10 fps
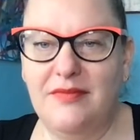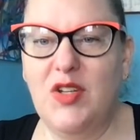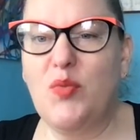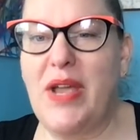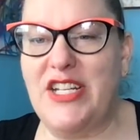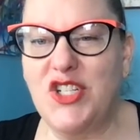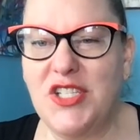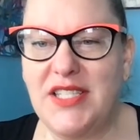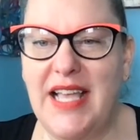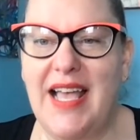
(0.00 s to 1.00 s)
Rachel
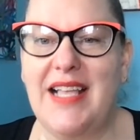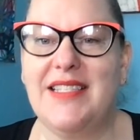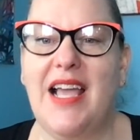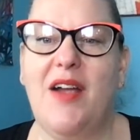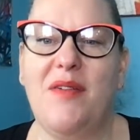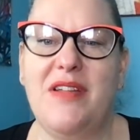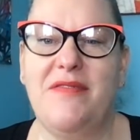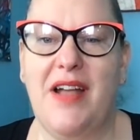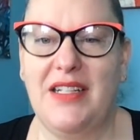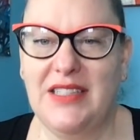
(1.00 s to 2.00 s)
says, I already
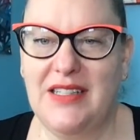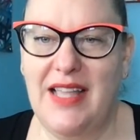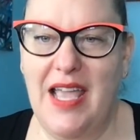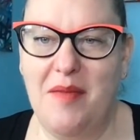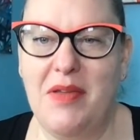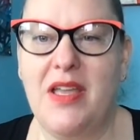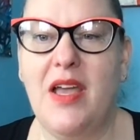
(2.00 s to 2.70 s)
filed a claim.